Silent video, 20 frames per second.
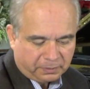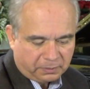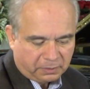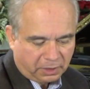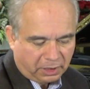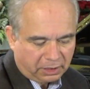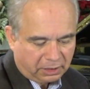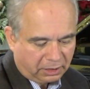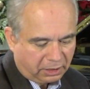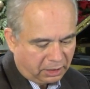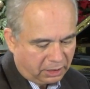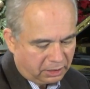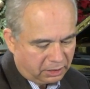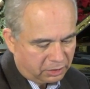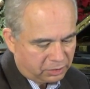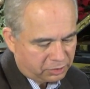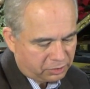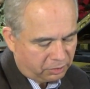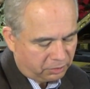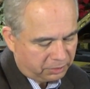All right, and
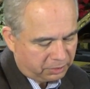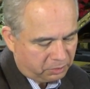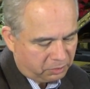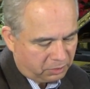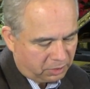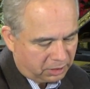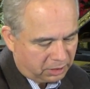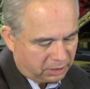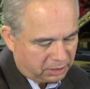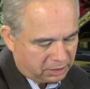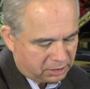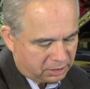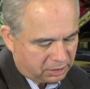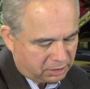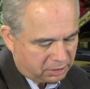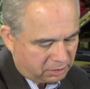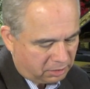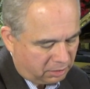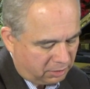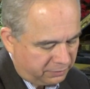there's only one
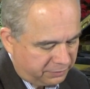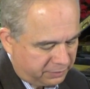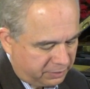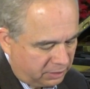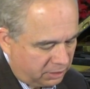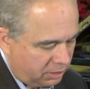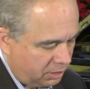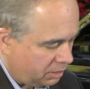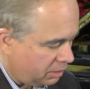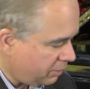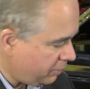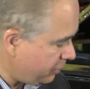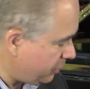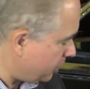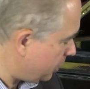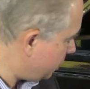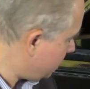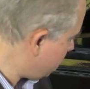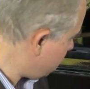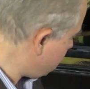instance of the
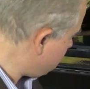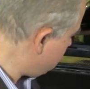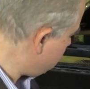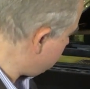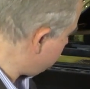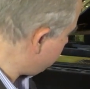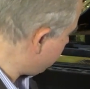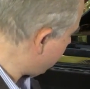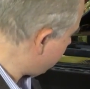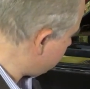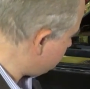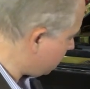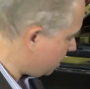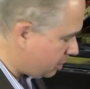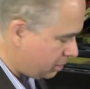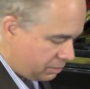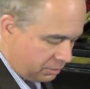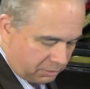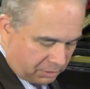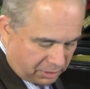third in the
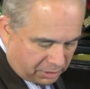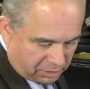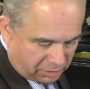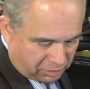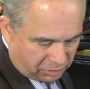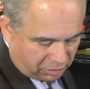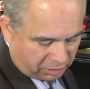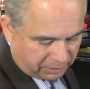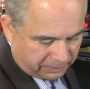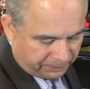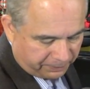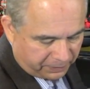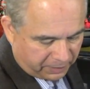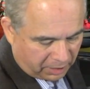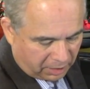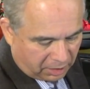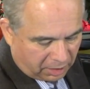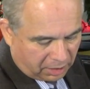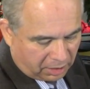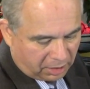bass, which is good.
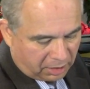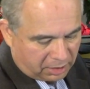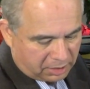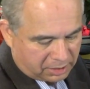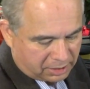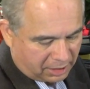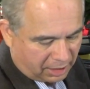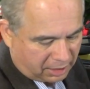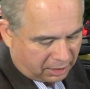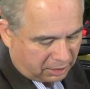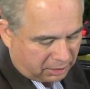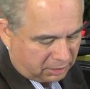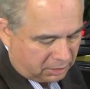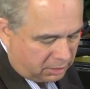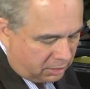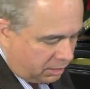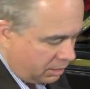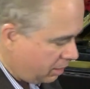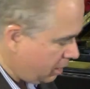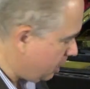Second
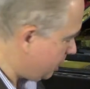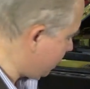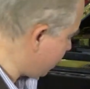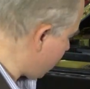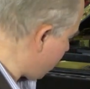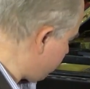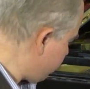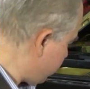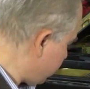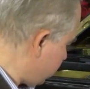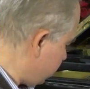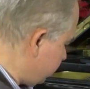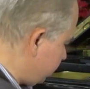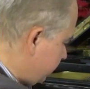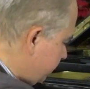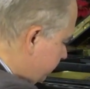example.